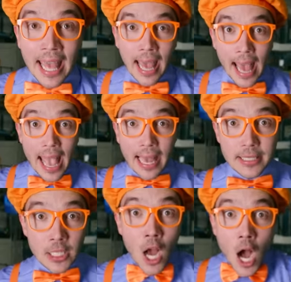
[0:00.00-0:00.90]
and
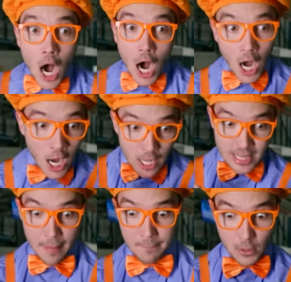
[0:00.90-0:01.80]
the
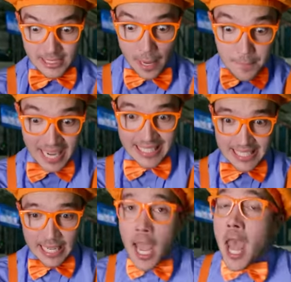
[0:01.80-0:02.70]
most amazing,